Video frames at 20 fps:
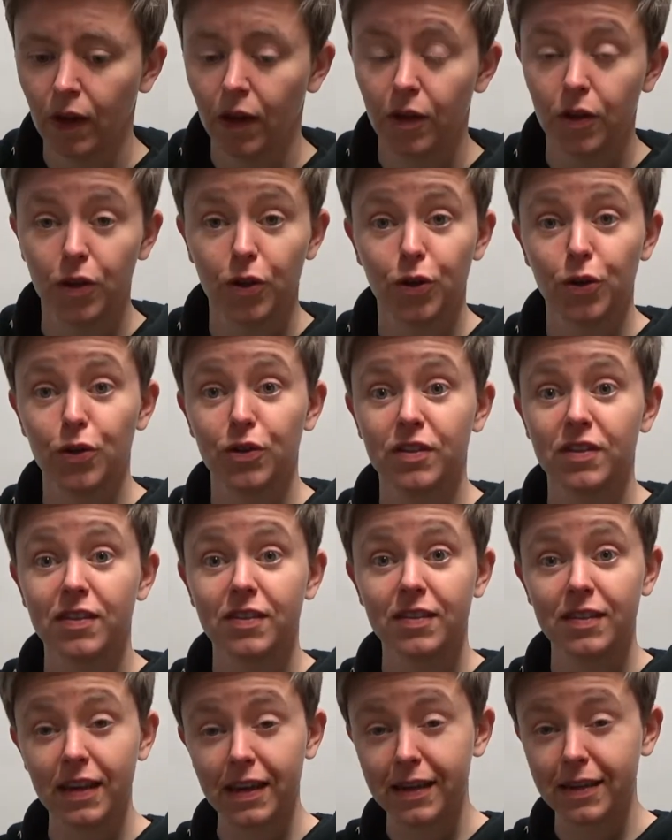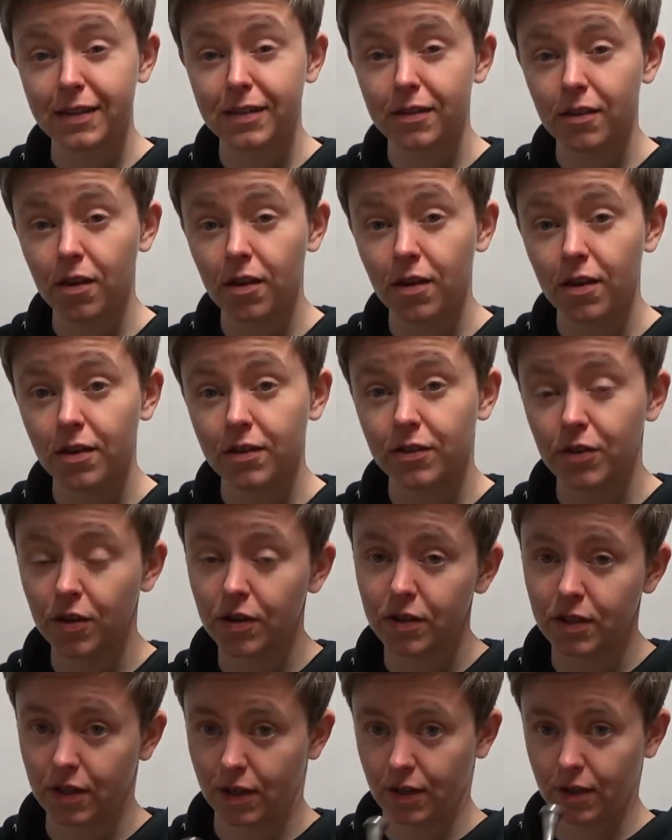You can do 6 slurred,
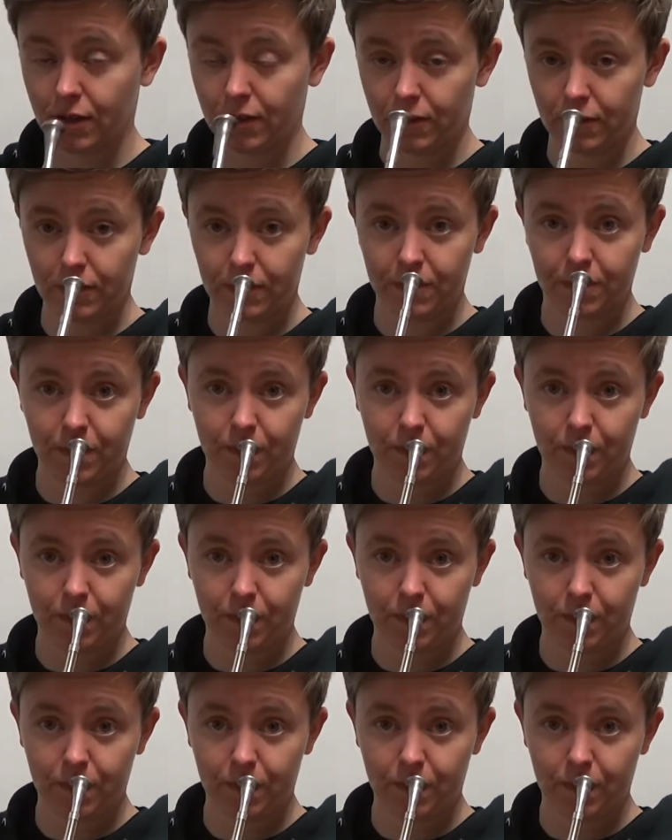2 tongued.